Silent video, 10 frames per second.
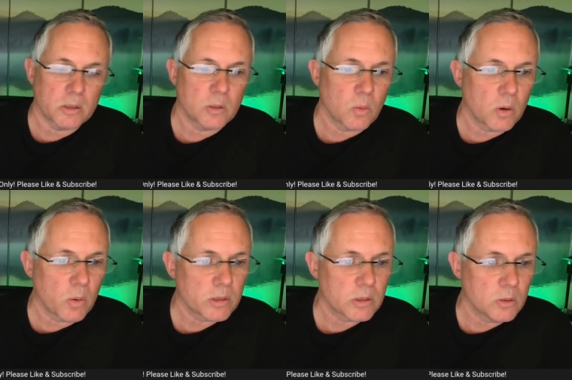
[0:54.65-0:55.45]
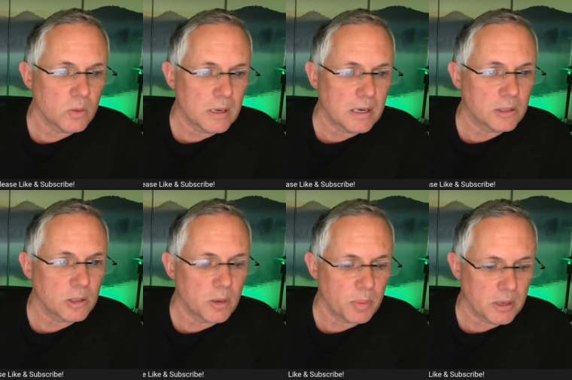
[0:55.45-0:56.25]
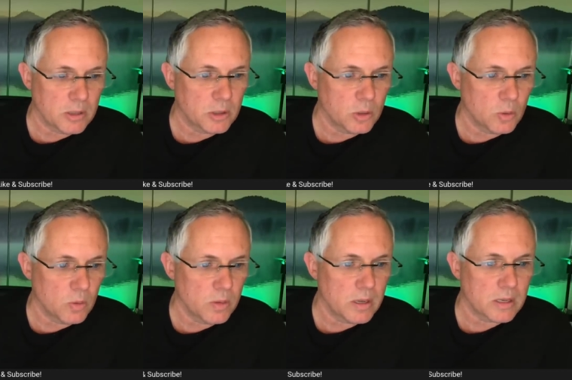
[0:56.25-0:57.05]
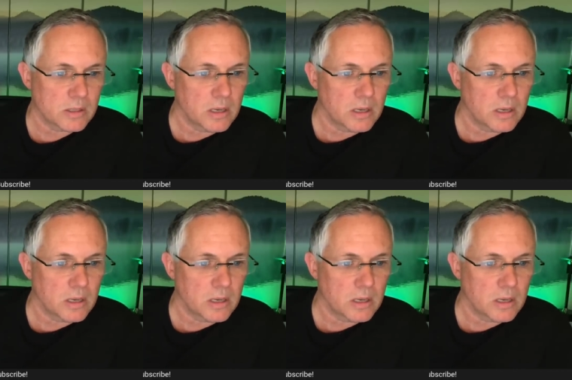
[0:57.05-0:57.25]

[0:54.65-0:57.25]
So we're going to uh, jump into this.